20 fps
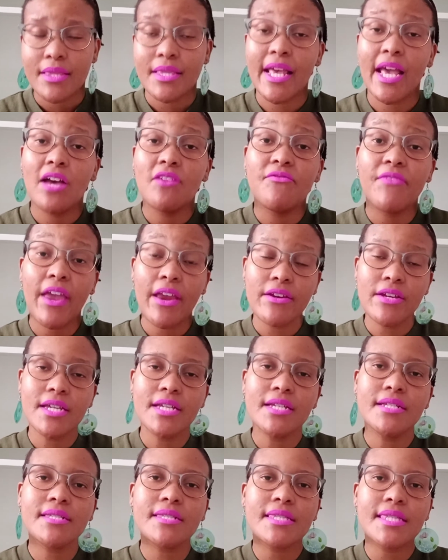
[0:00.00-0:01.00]
there are
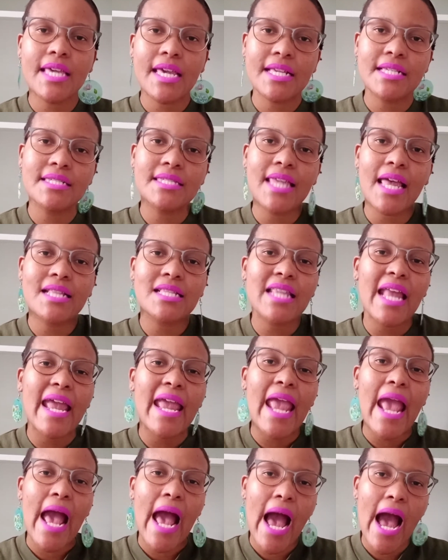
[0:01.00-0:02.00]
various things that
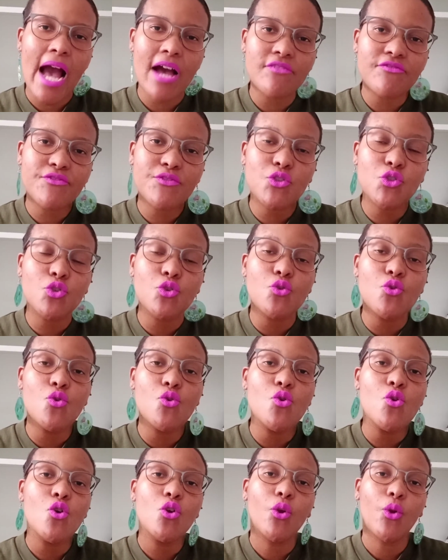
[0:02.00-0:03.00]
they have
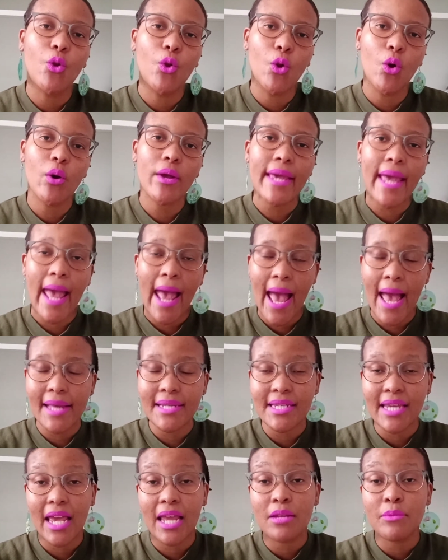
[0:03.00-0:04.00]
to look
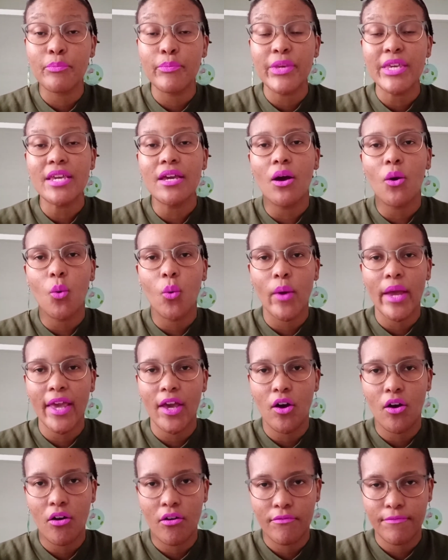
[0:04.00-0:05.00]
at and be
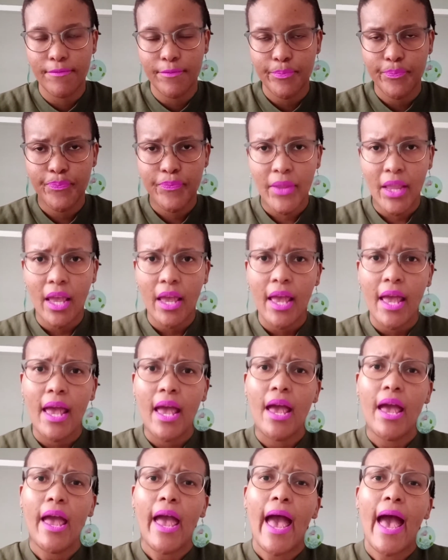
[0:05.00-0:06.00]
aware of.
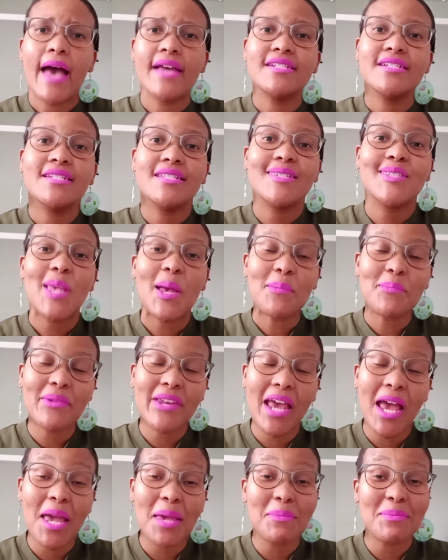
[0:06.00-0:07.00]
And
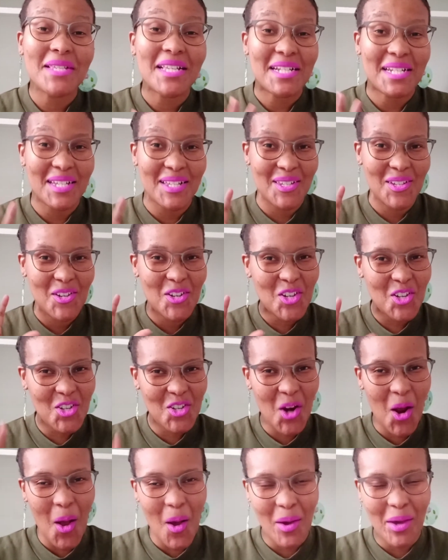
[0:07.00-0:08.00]
sometimes it is a
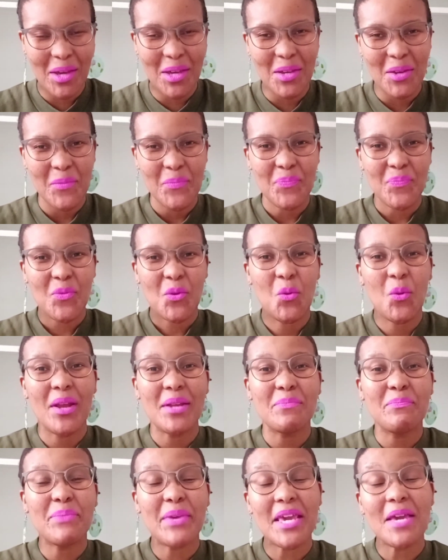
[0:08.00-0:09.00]
shock
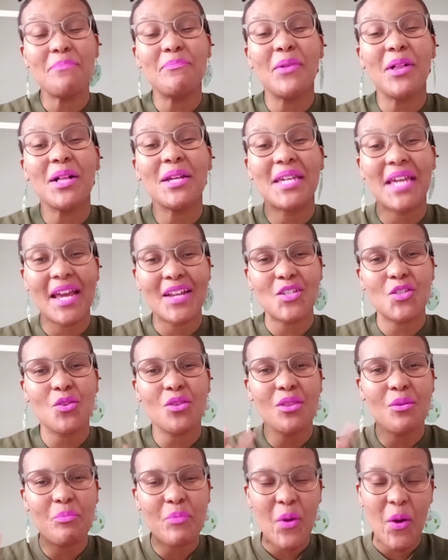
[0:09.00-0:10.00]
when people get to
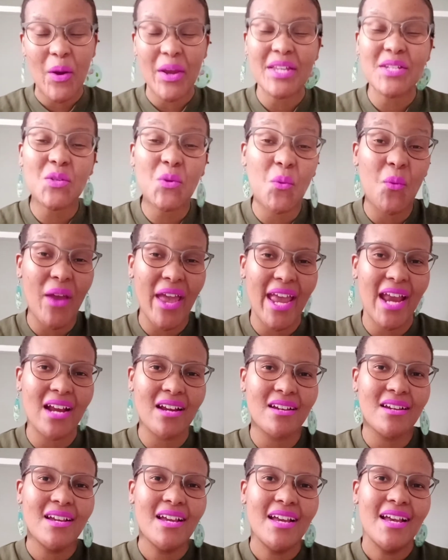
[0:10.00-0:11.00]
the point
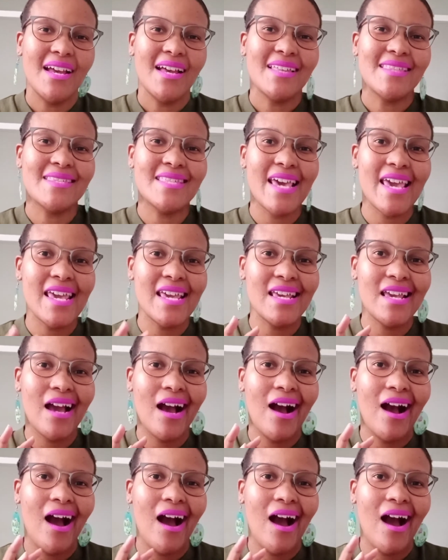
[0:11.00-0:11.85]
where they